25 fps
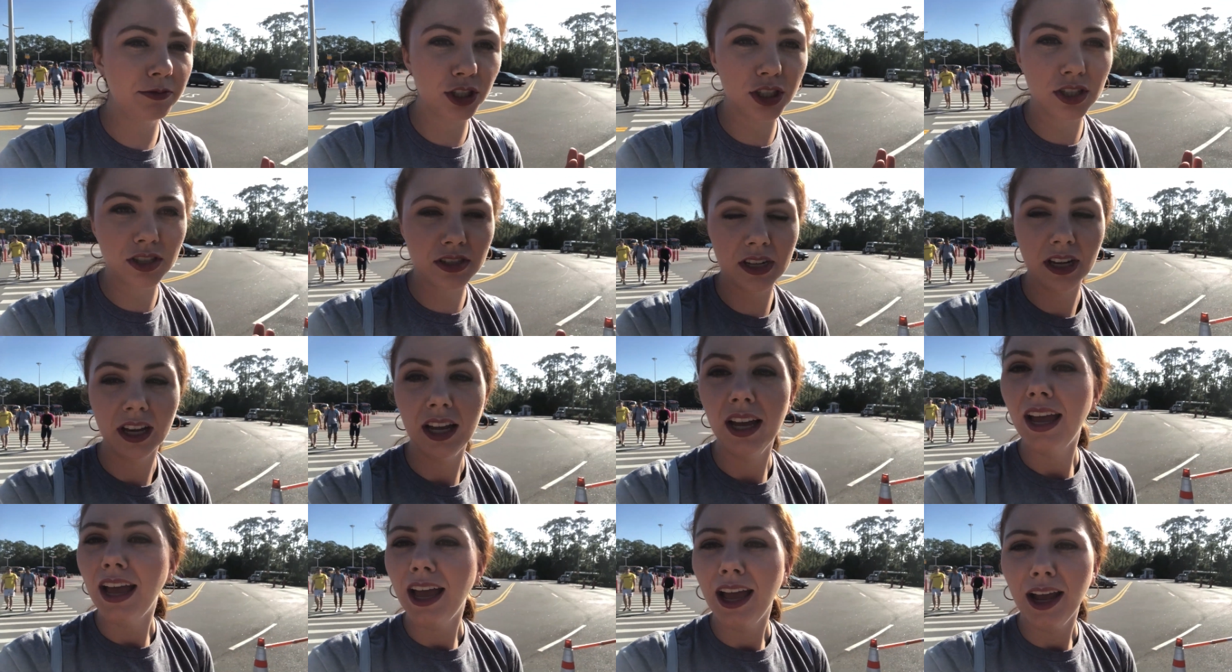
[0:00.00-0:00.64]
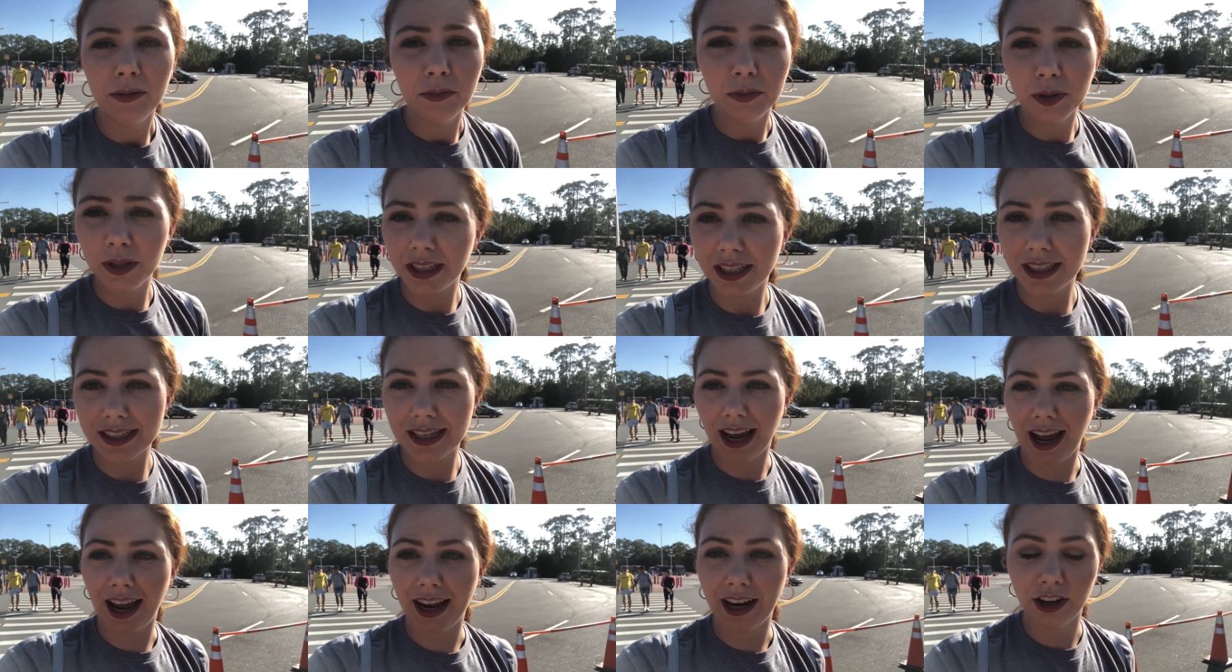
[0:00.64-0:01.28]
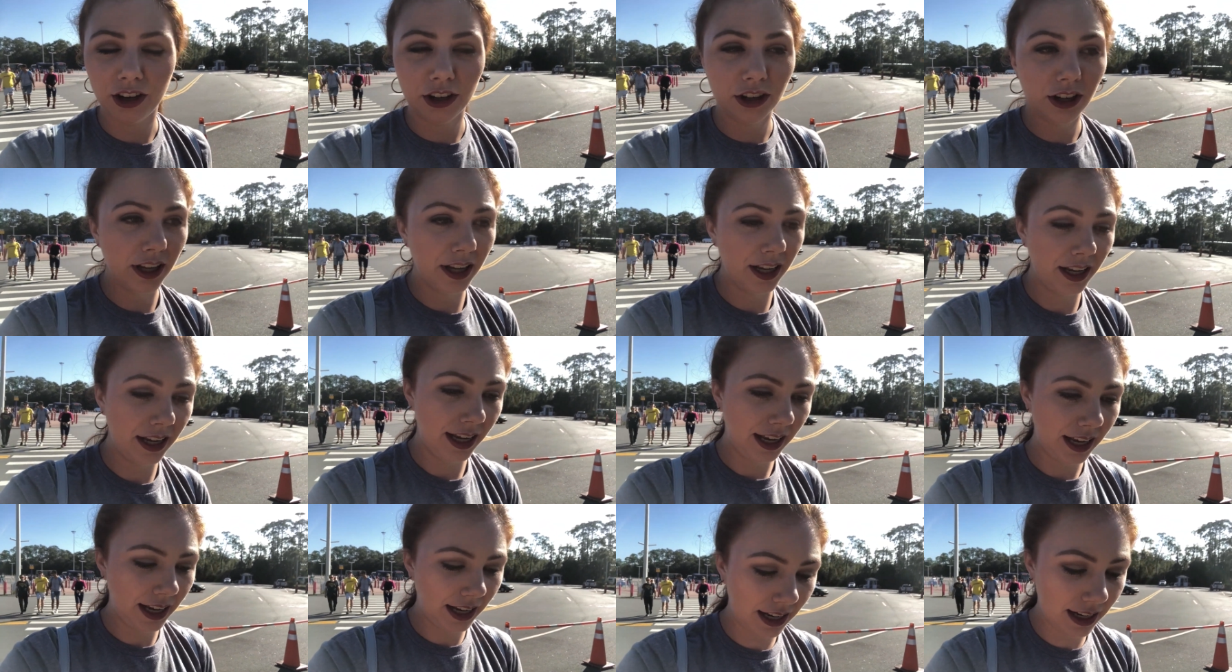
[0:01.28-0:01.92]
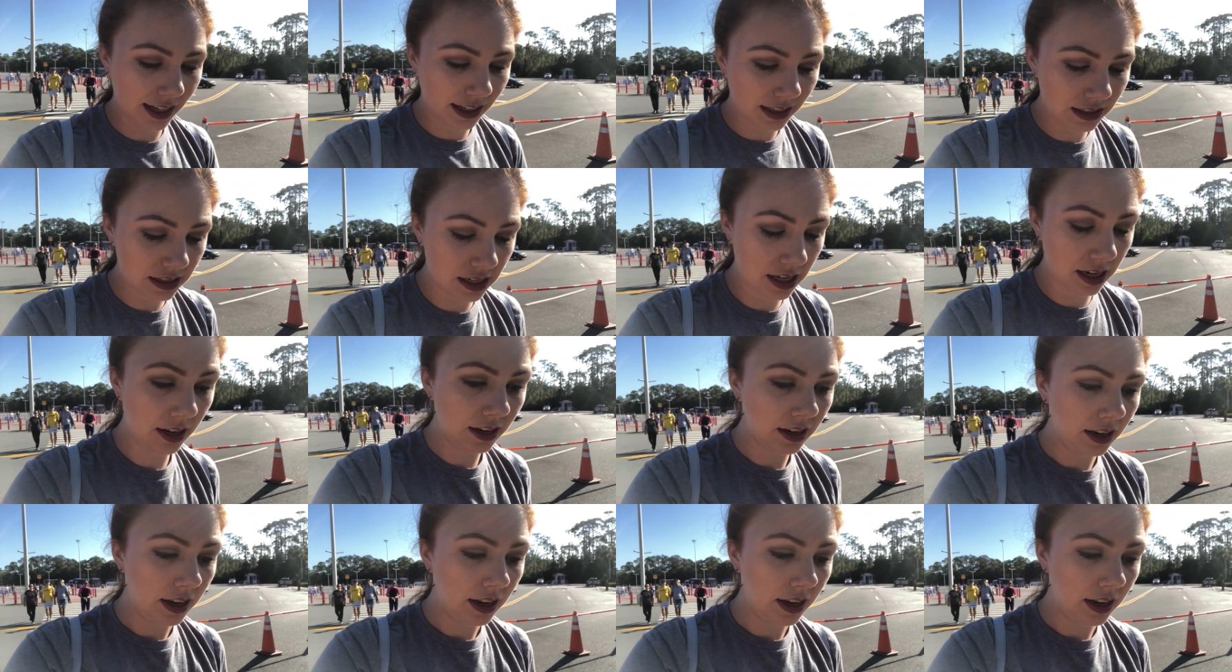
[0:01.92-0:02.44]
just really tired, and